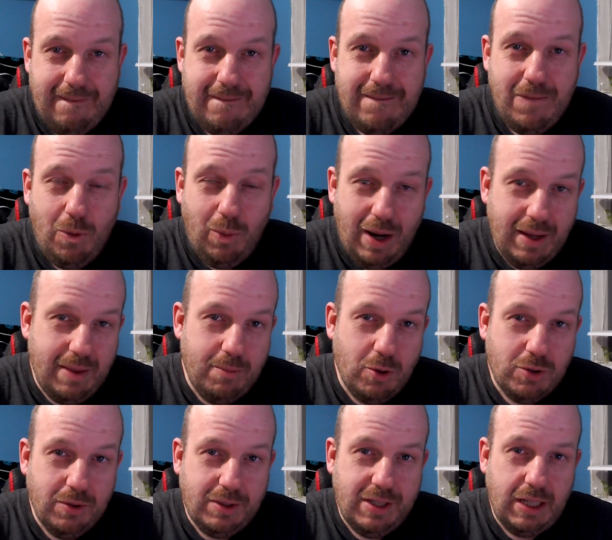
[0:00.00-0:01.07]
Why are they more
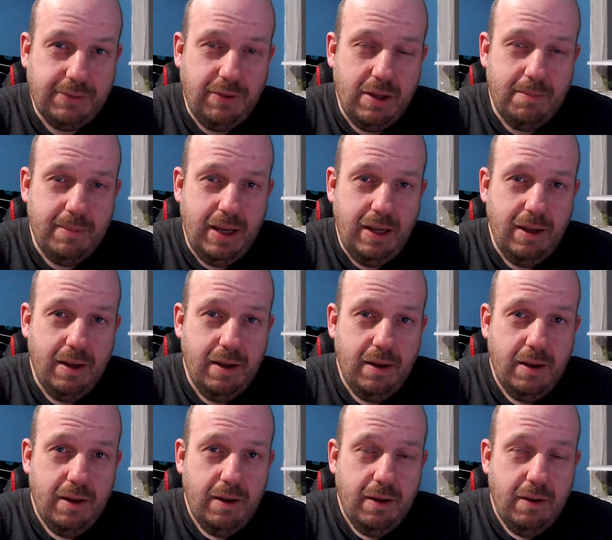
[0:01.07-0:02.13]
successful than me?
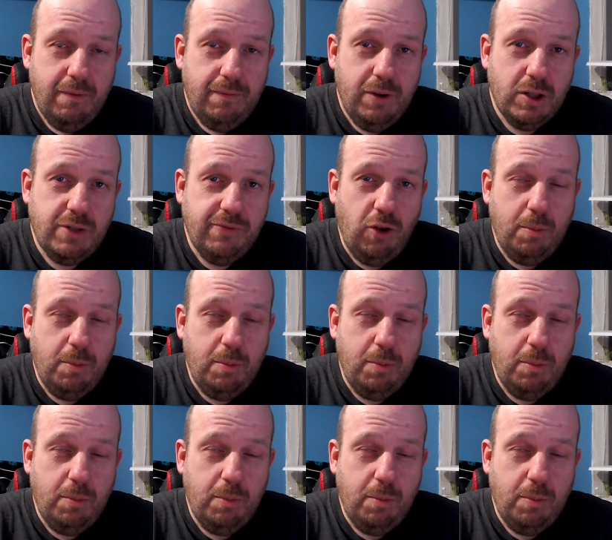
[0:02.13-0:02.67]
First of all,